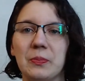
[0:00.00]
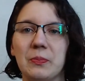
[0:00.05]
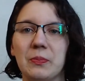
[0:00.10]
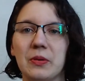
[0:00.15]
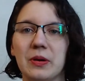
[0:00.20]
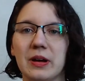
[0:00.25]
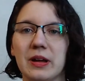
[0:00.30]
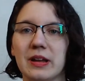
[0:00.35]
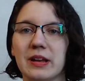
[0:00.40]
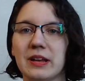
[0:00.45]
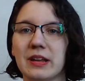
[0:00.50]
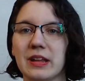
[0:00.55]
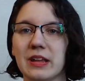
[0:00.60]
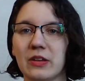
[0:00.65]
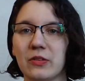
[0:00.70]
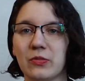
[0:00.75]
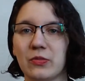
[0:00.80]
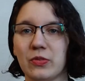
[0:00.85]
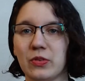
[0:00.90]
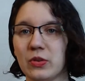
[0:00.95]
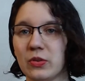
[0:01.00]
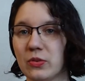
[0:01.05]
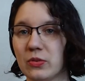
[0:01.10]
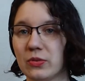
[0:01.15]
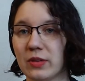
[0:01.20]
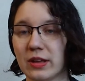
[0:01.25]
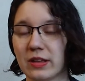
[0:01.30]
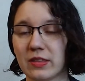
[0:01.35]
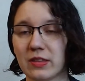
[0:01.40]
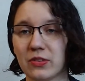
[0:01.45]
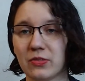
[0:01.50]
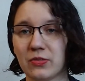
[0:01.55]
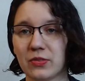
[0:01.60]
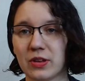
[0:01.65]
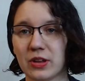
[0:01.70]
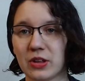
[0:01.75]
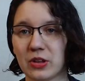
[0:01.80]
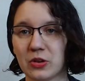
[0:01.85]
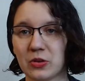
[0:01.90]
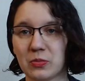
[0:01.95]
But if you like this
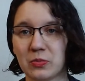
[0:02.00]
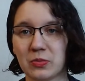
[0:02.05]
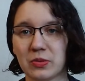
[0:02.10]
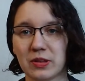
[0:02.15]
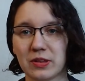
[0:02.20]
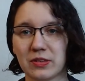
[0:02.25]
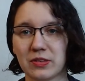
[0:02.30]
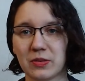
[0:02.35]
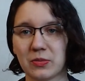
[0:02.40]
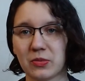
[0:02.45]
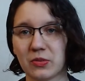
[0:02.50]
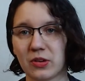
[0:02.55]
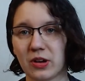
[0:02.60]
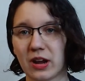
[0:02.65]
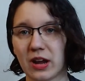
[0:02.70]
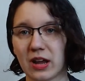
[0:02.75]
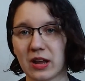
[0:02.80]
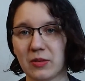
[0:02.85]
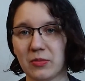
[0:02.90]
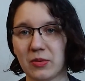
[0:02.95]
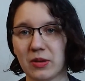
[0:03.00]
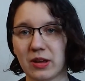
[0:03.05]
video, please subscribe,